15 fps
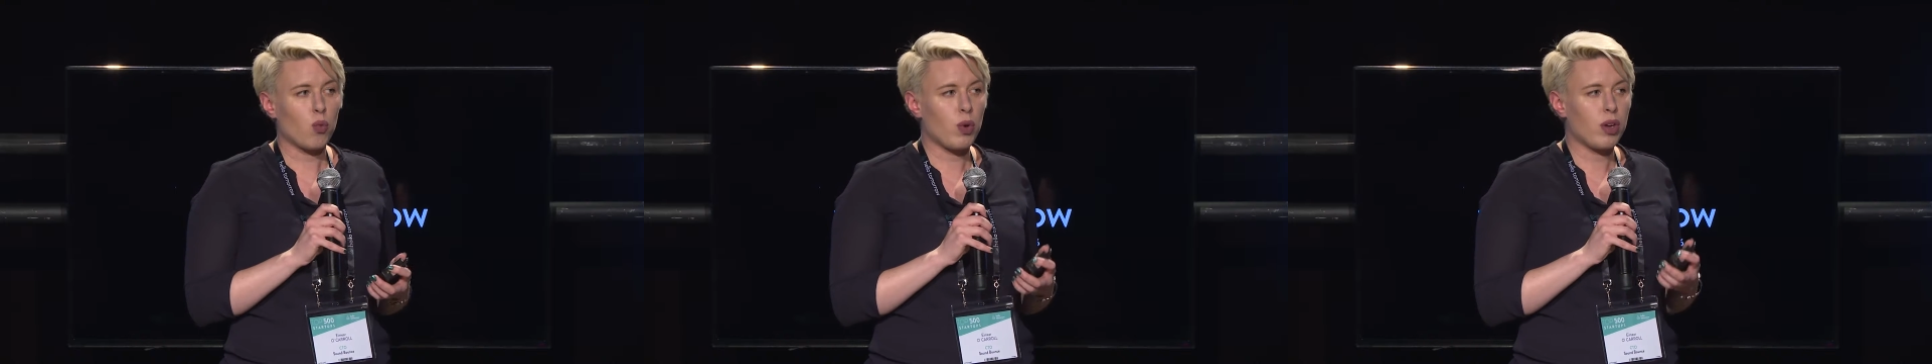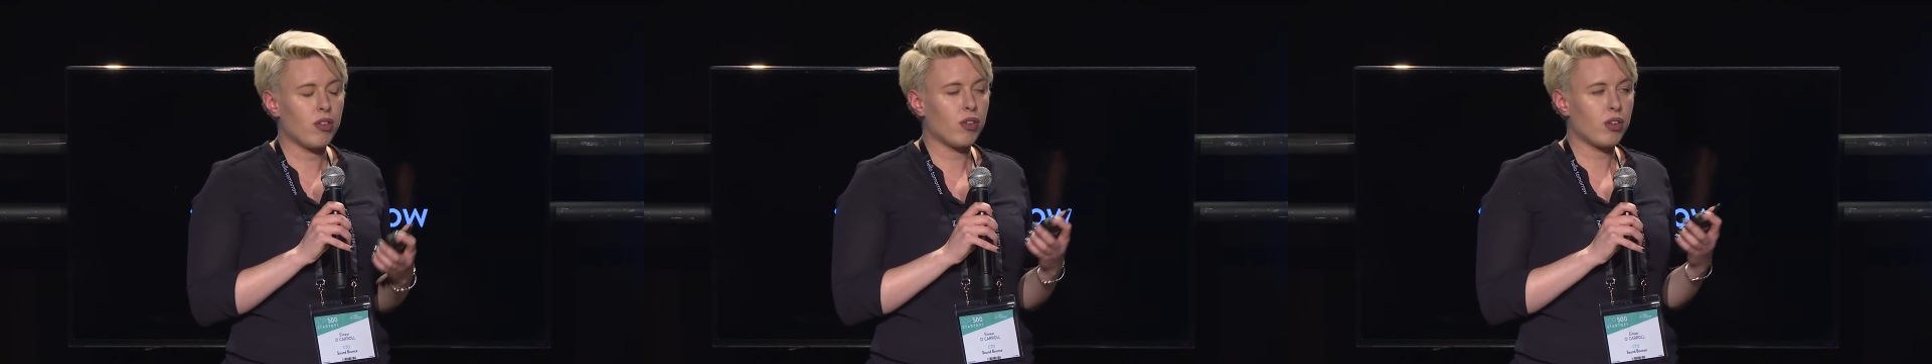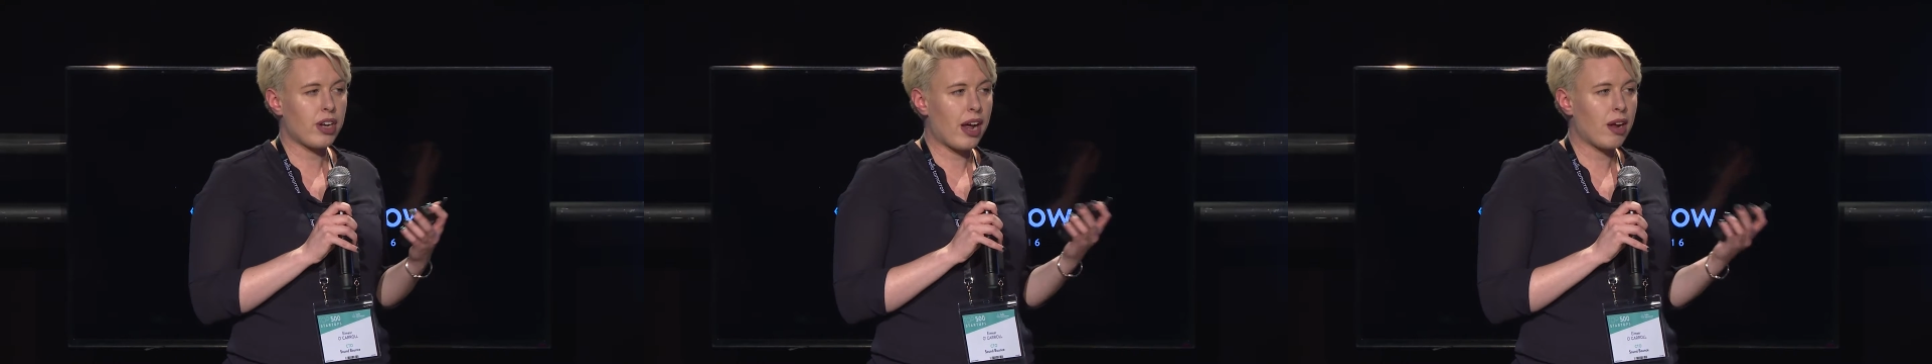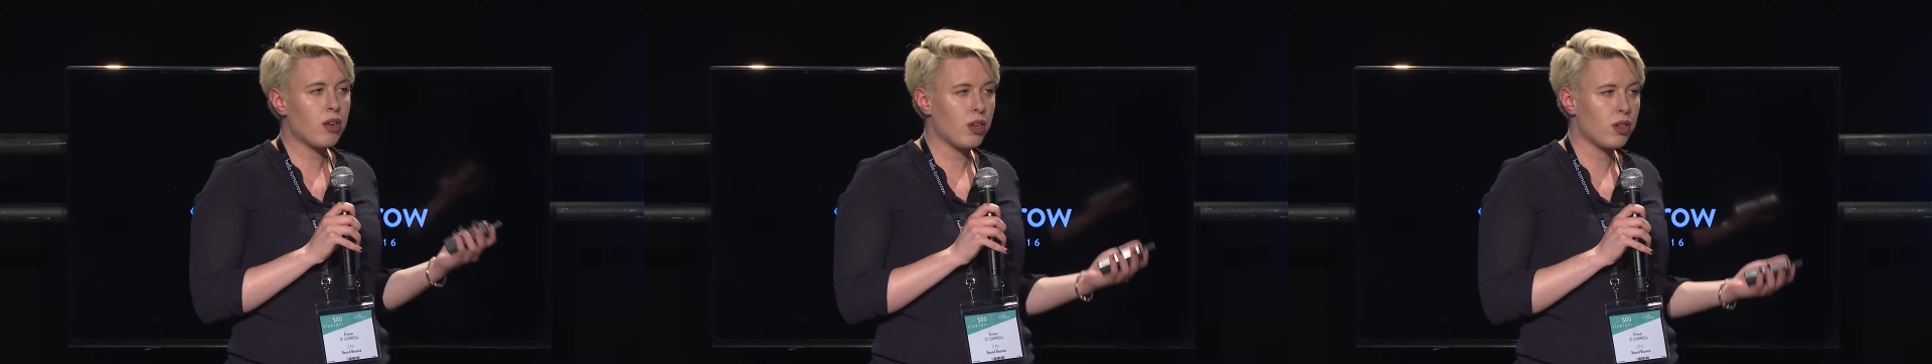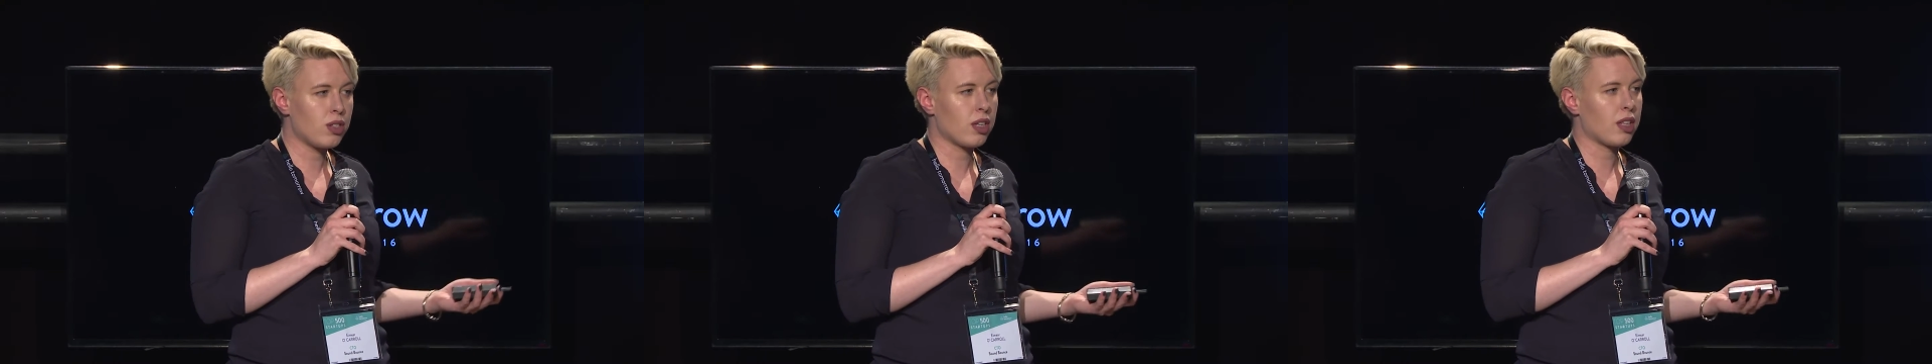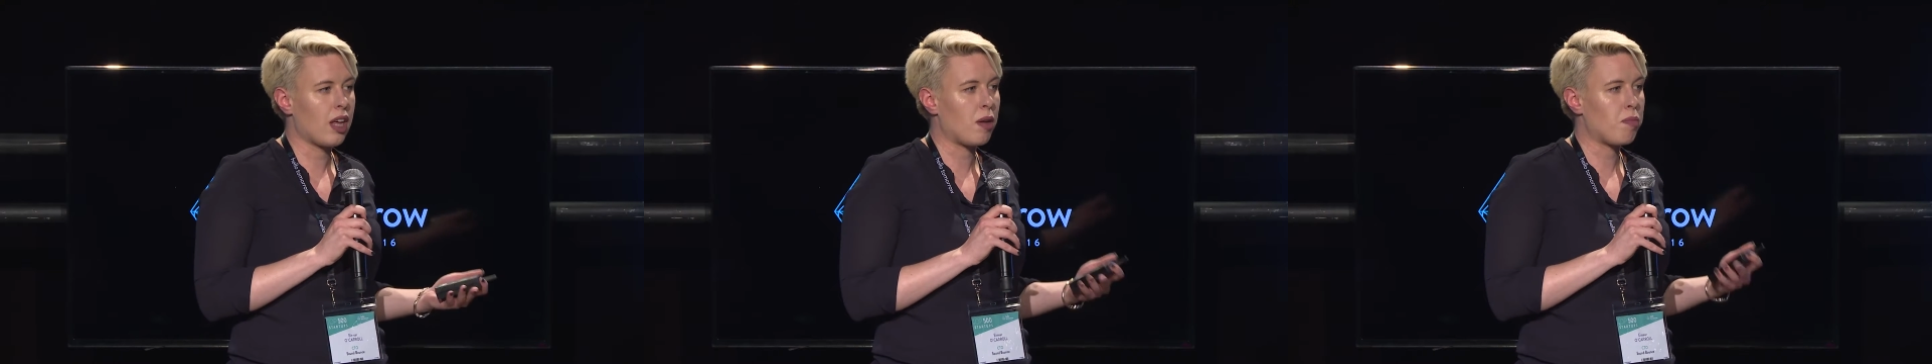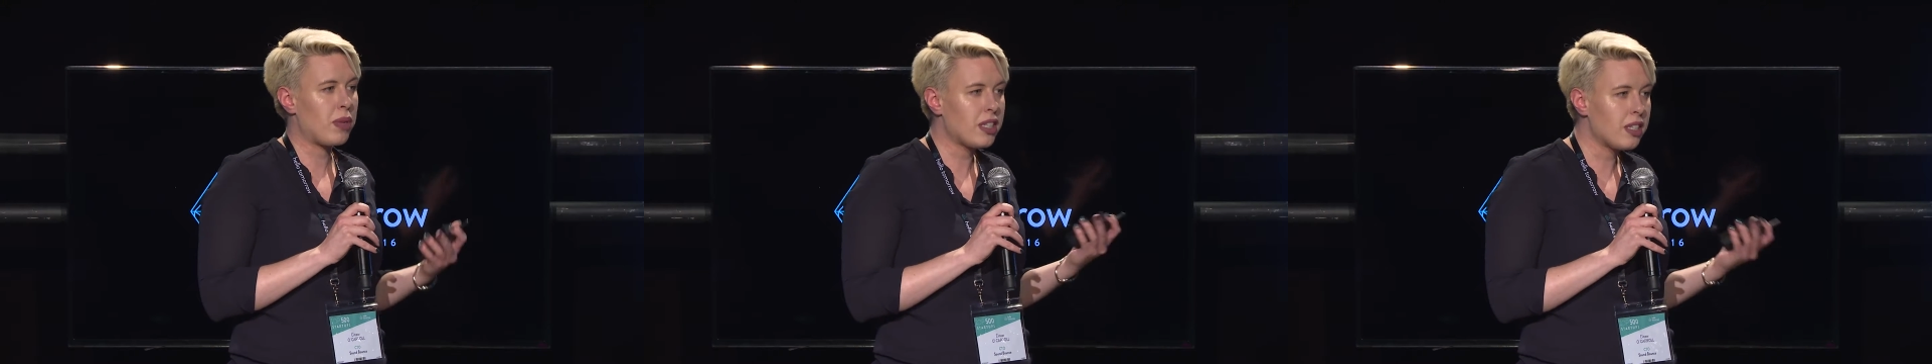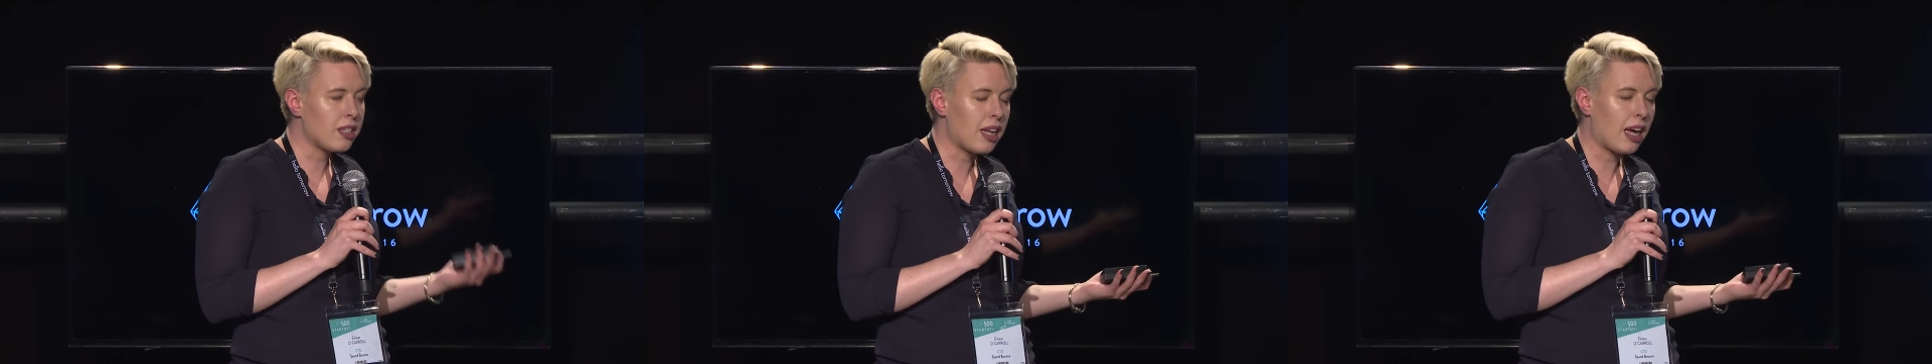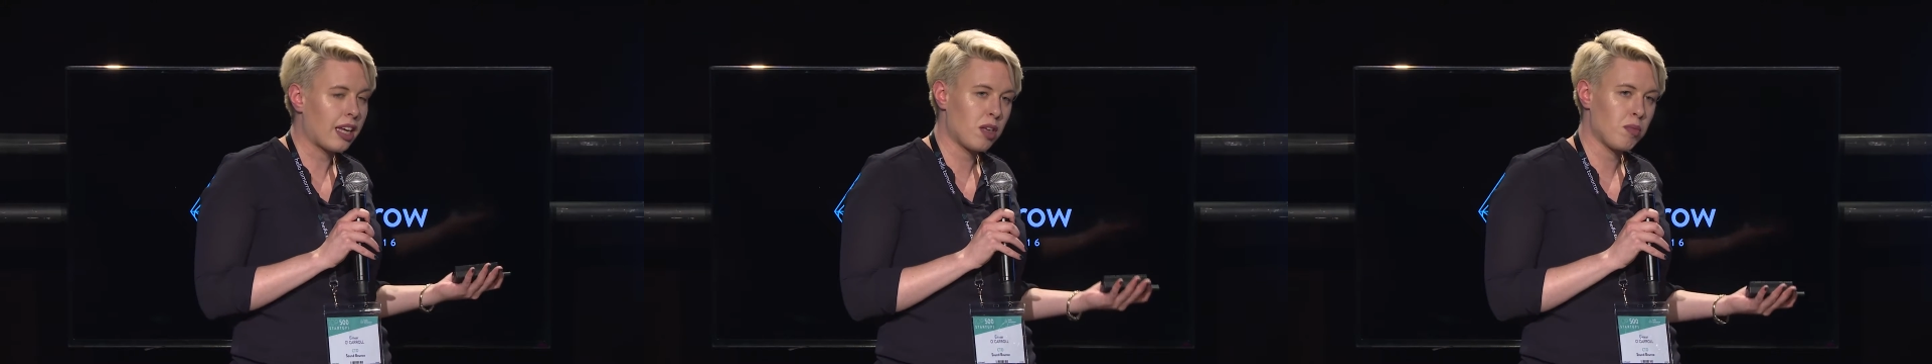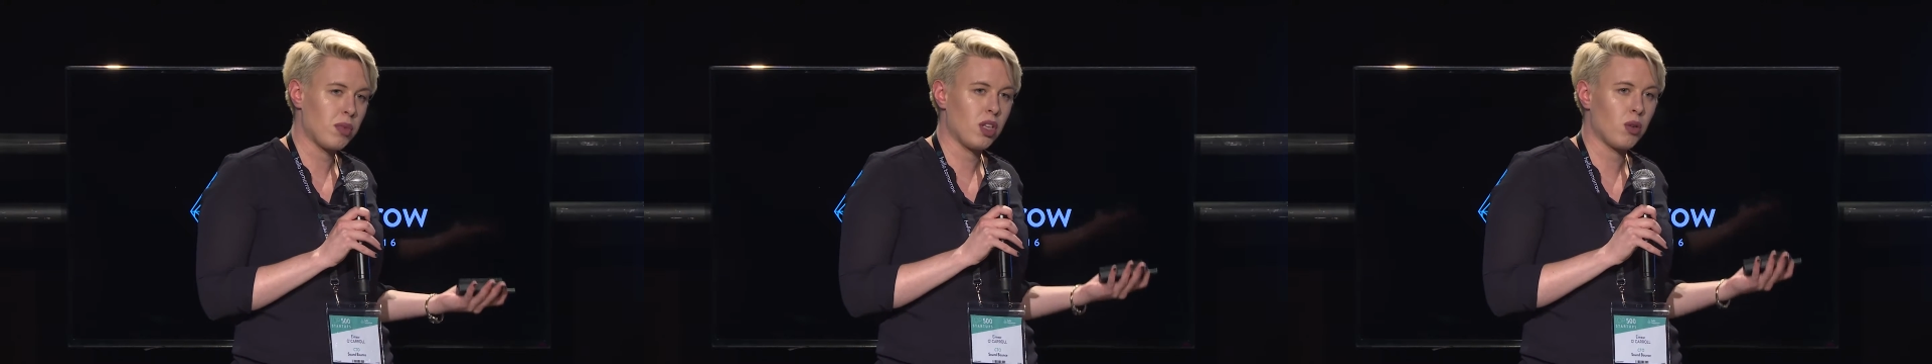we are now using that business
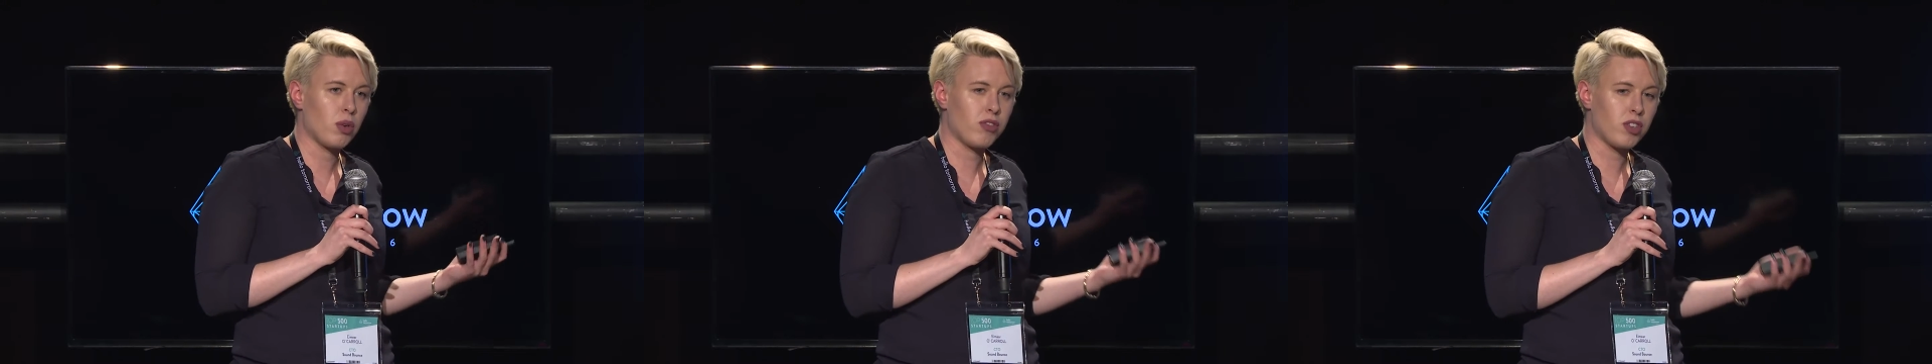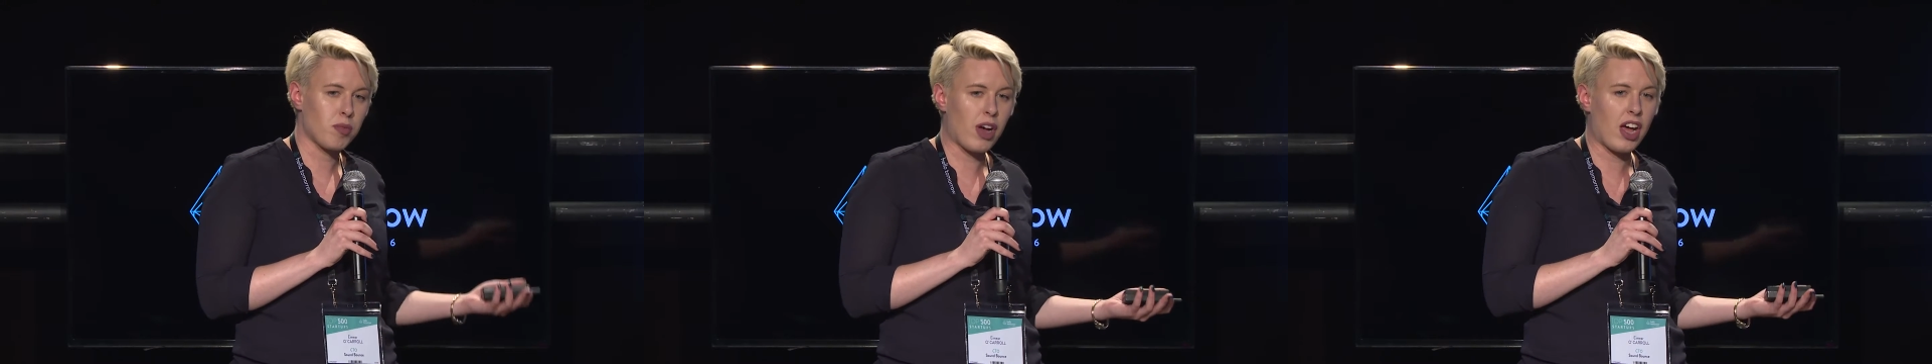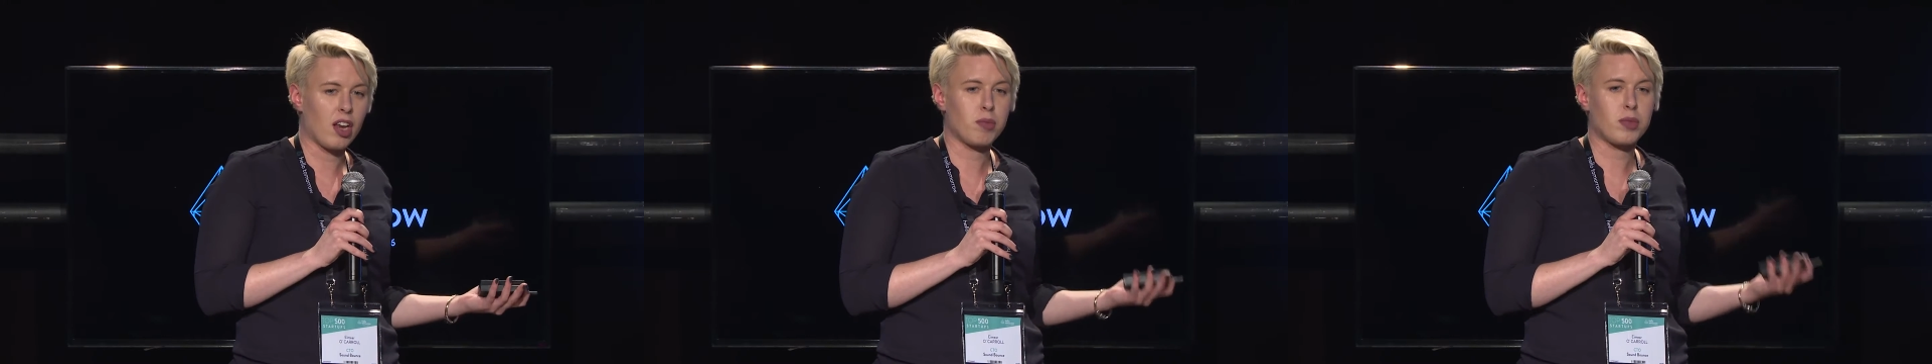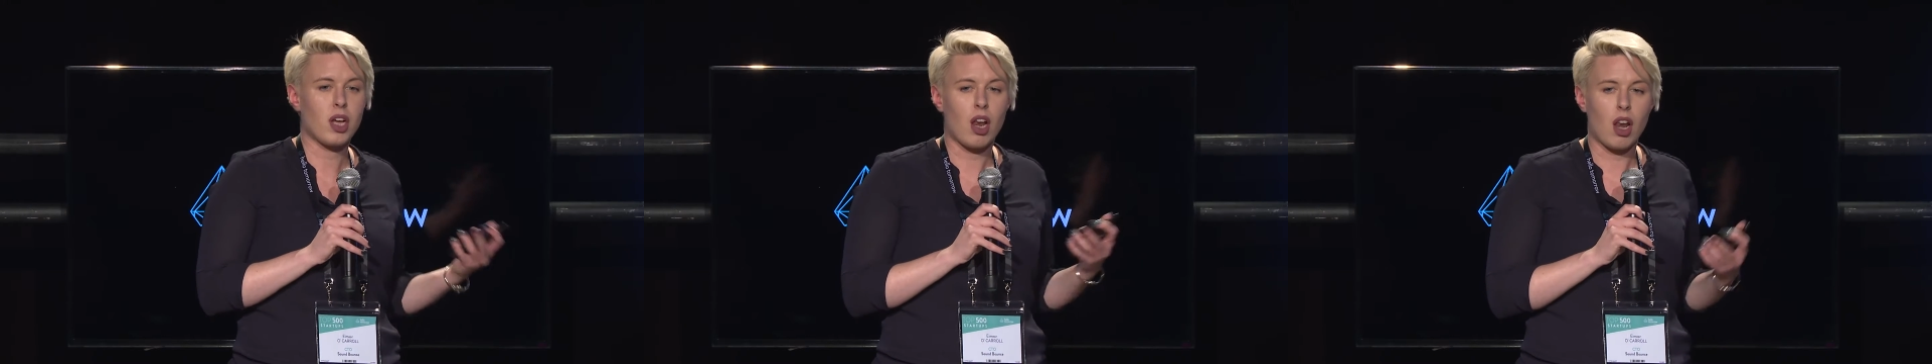acumen that we've developed